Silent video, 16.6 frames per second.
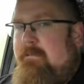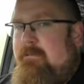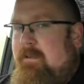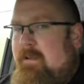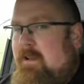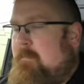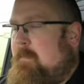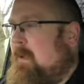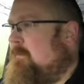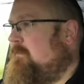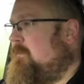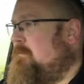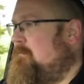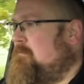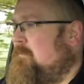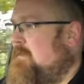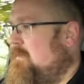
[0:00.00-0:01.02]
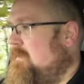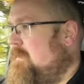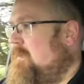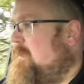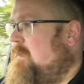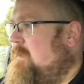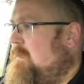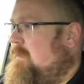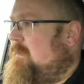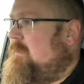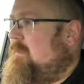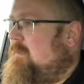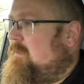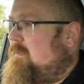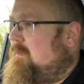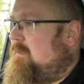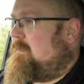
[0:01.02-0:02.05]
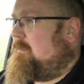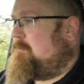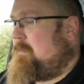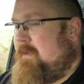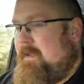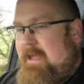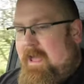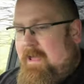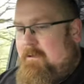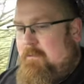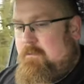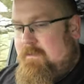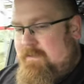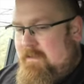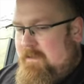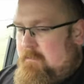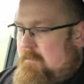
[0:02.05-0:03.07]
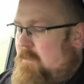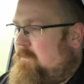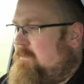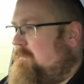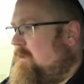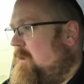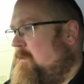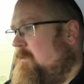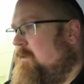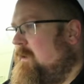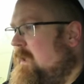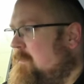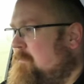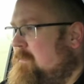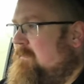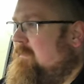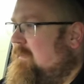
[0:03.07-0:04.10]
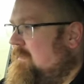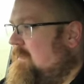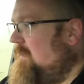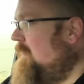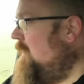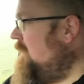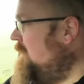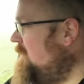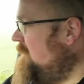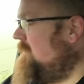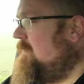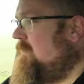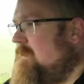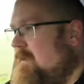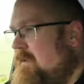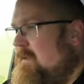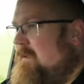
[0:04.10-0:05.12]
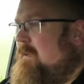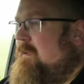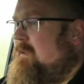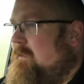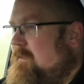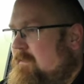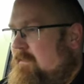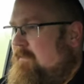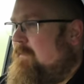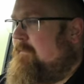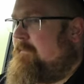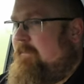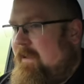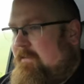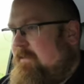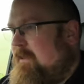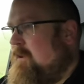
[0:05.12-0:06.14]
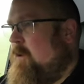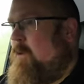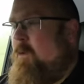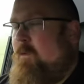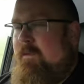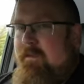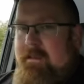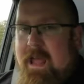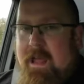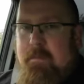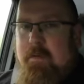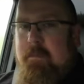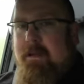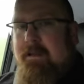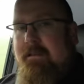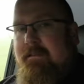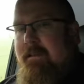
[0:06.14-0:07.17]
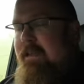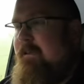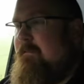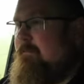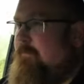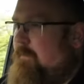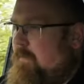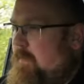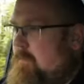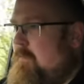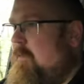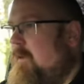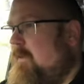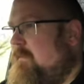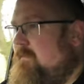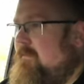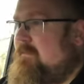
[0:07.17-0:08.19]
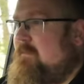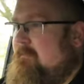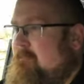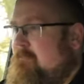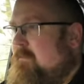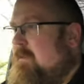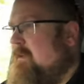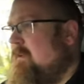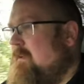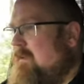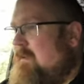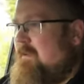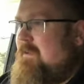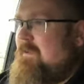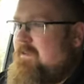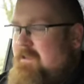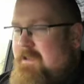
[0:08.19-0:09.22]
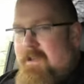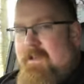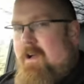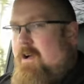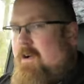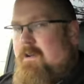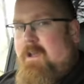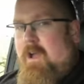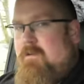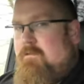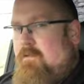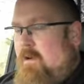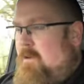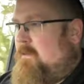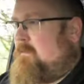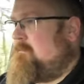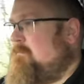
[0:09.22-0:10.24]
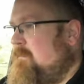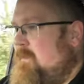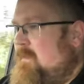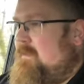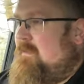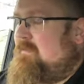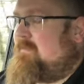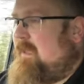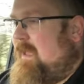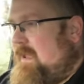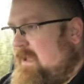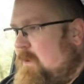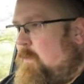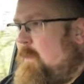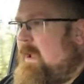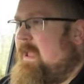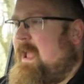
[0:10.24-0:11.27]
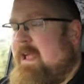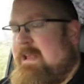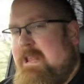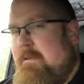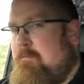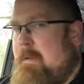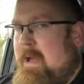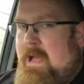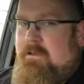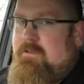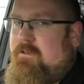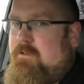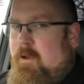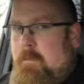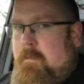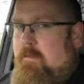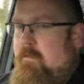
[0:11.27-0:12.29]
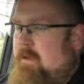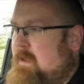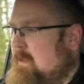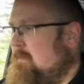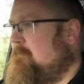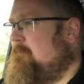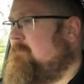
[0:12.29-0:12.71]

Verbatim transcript: feel about them. But yeah, with the Musso in particular, the fact they got all this capability for the price, you can't go wrong. Take away any bad snobbery,